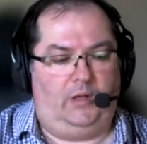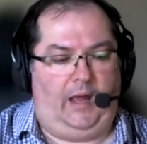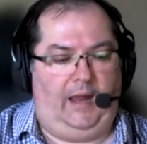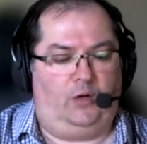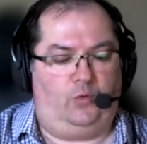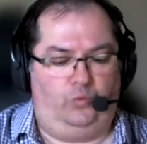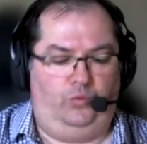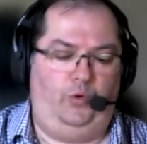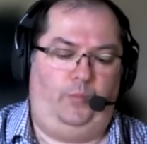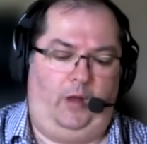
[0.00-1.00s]
a
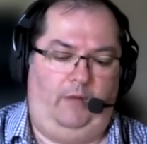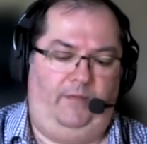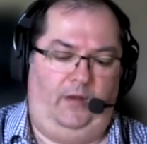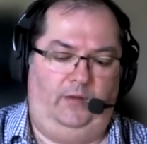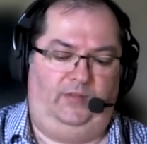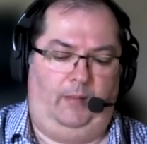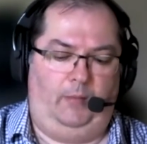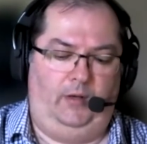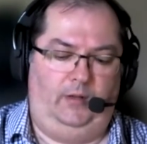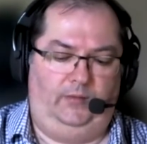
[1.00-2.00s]
group of those
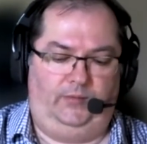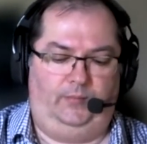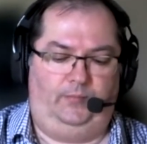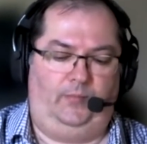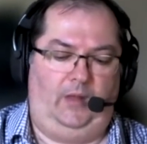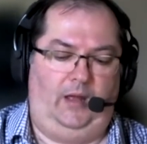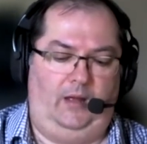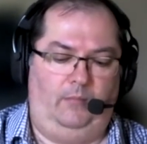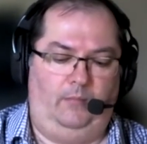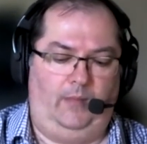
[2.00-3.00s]
summoners
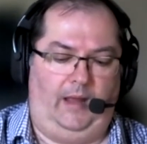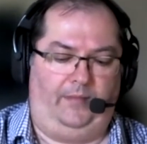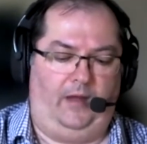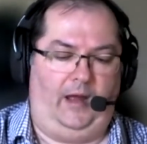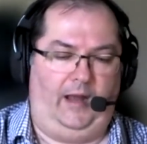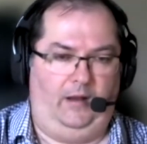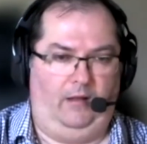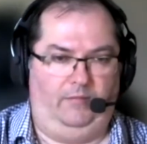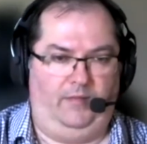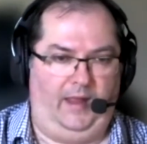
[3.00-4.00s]
um, at the height
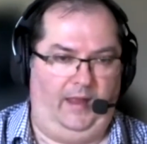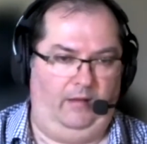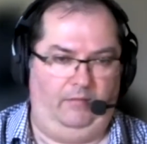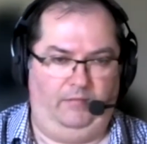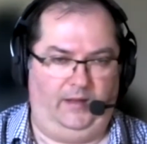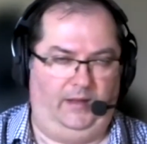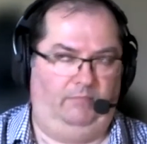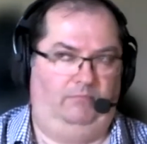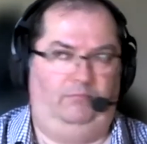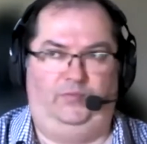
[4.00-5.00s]
of their of the
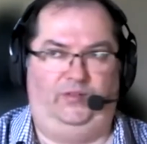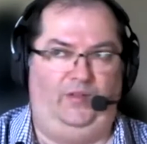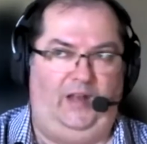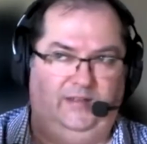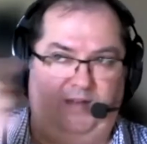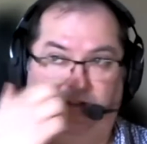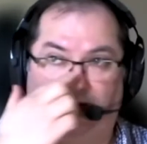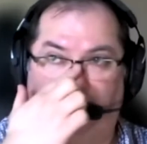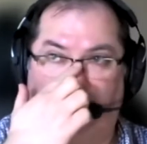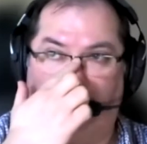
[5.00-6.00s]

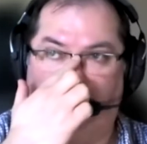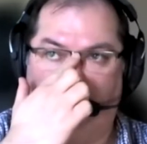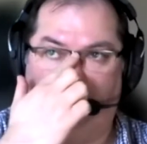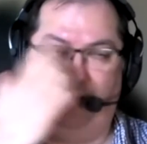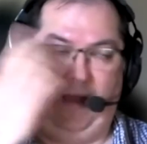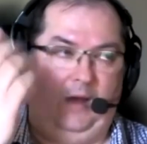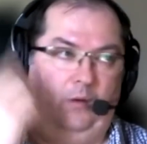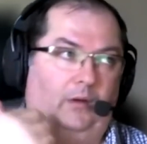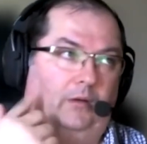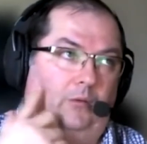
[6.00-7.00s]
civilization's
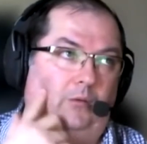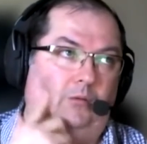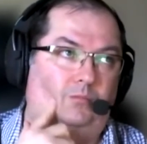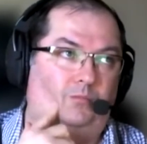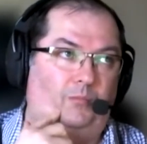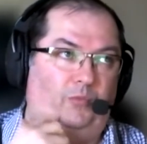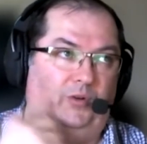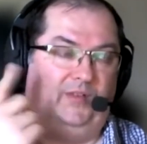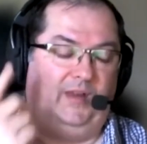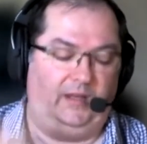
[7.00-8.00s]
power or
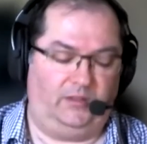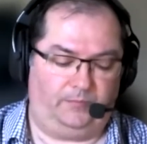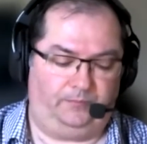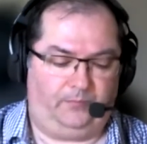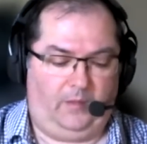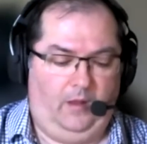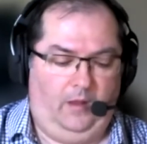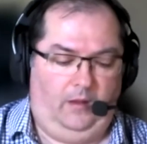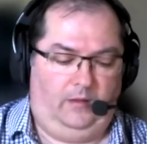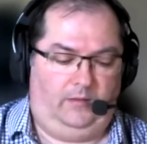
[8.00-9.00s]
prestige,
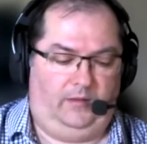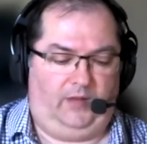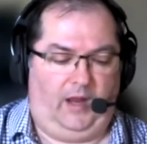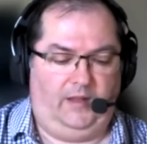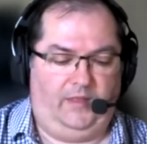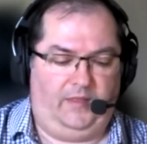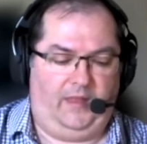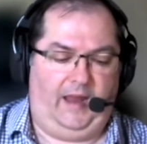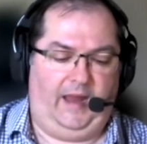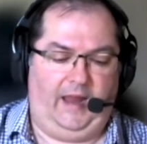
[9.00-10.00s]
decided that
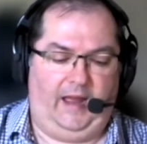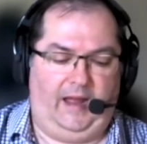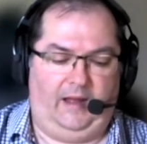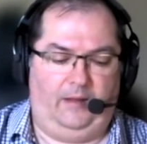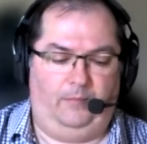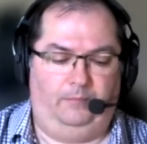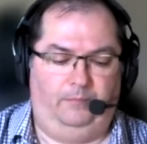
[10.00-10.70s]
they um,